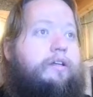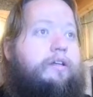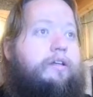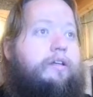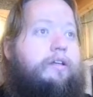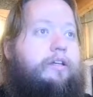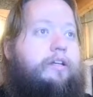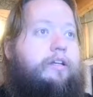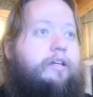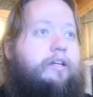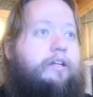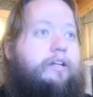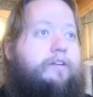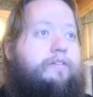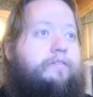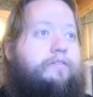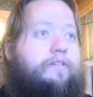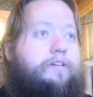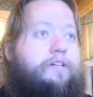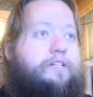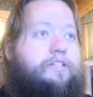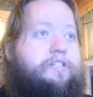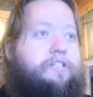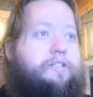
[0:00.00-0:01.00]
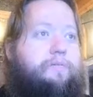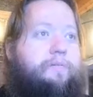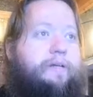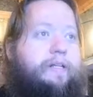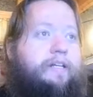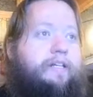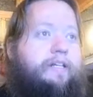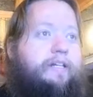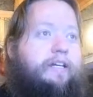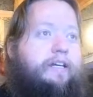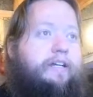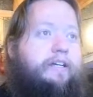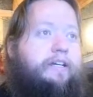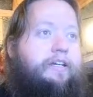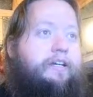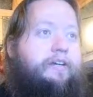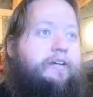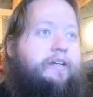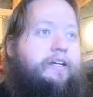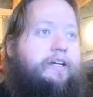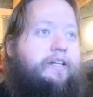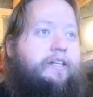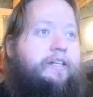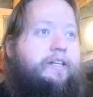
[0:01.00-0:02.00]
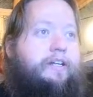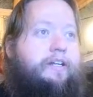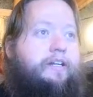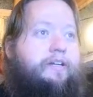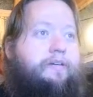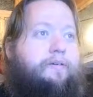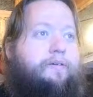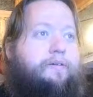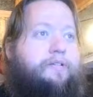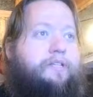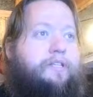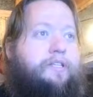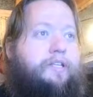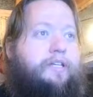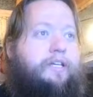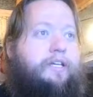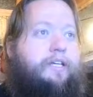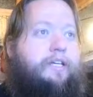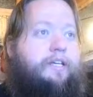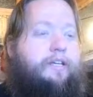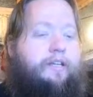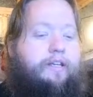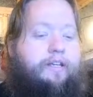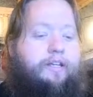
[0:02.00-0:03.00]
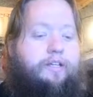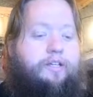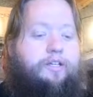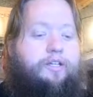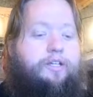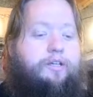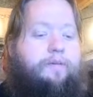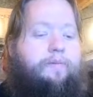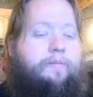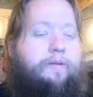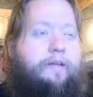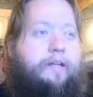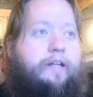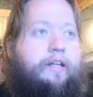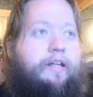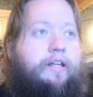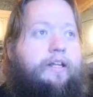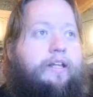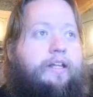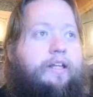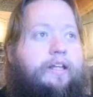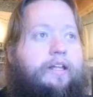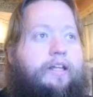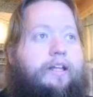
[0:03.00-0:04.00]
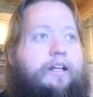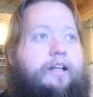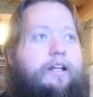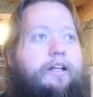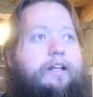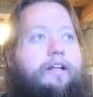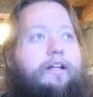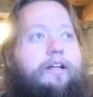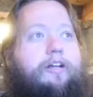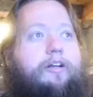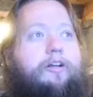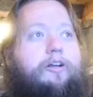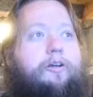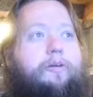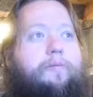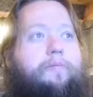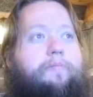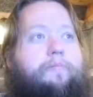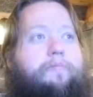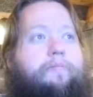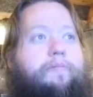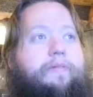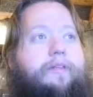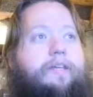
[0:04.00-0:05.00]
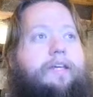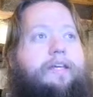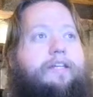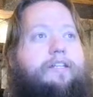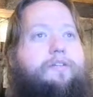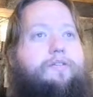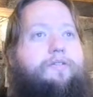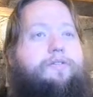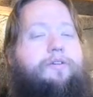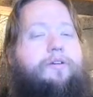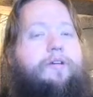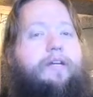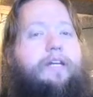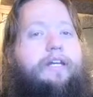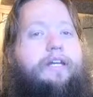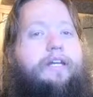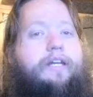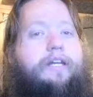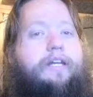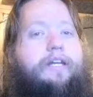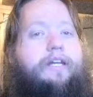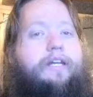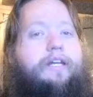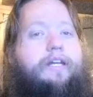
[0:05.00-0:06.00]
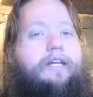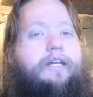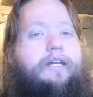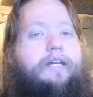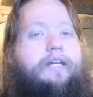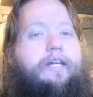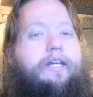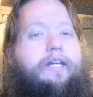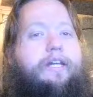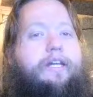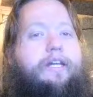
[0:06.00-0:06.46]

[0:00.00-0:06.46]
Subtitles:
And I'll fix the spelling down here now that I noticed the issue. And so traits, honestly, it